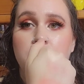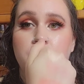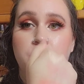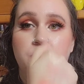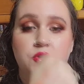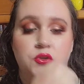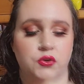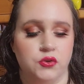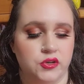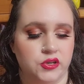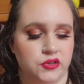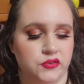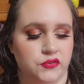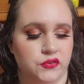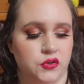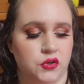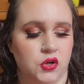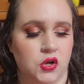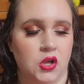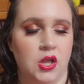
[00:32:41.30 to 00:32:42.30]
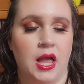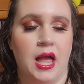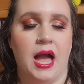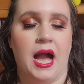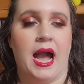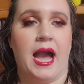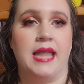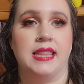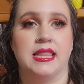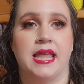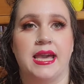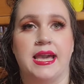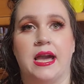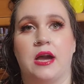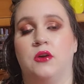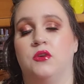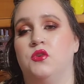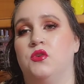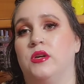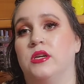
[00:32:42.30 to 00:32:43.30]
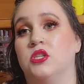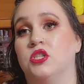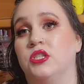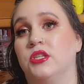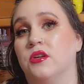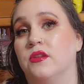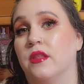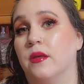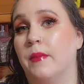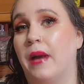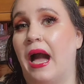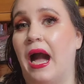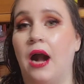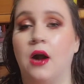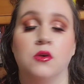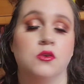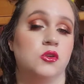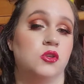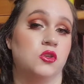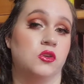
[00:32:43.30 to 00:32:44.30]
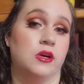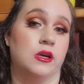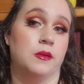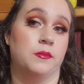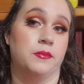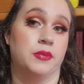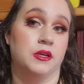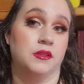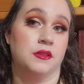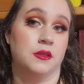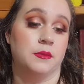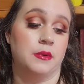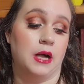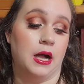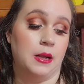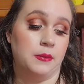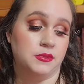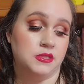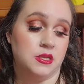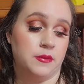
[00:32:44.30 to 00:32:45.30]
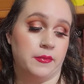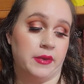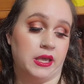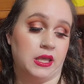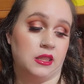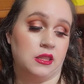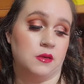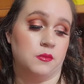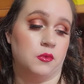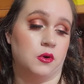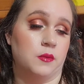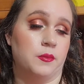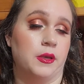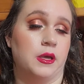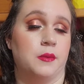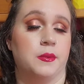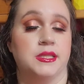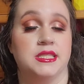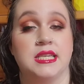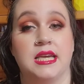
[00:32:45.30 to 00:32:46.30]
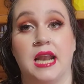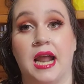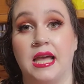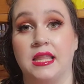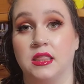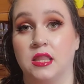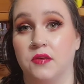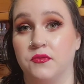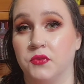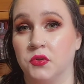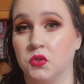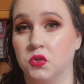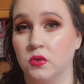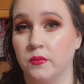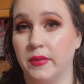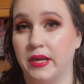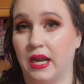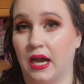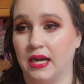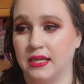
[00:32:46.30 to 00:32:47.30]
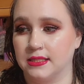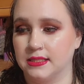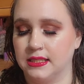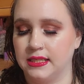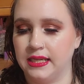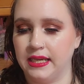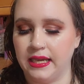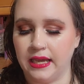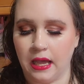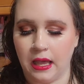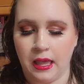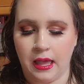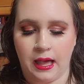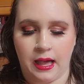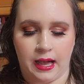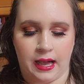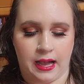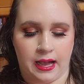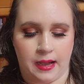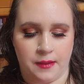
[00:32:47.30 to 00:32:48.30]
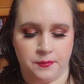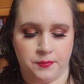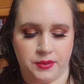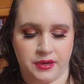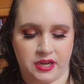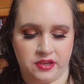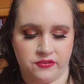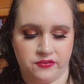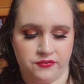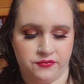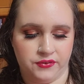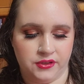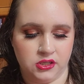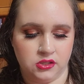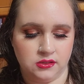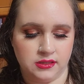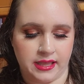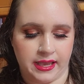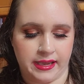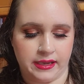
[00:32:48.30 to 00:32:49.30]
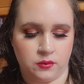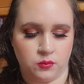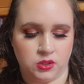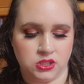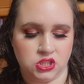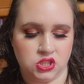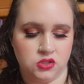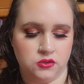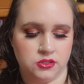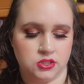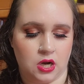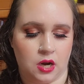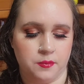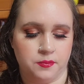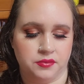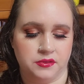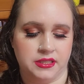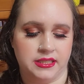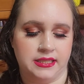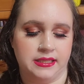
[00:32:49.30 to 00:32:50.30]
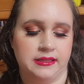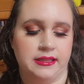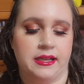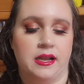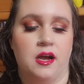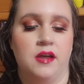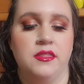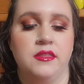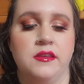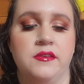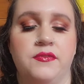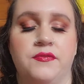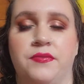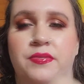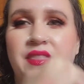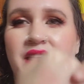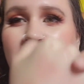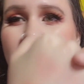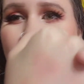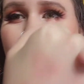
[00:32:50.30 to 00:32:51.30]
beautiful. I like how you can tear them out. You can build them up to make them more pigmented. I love the luminosity, but I feel like once you start blending, like on the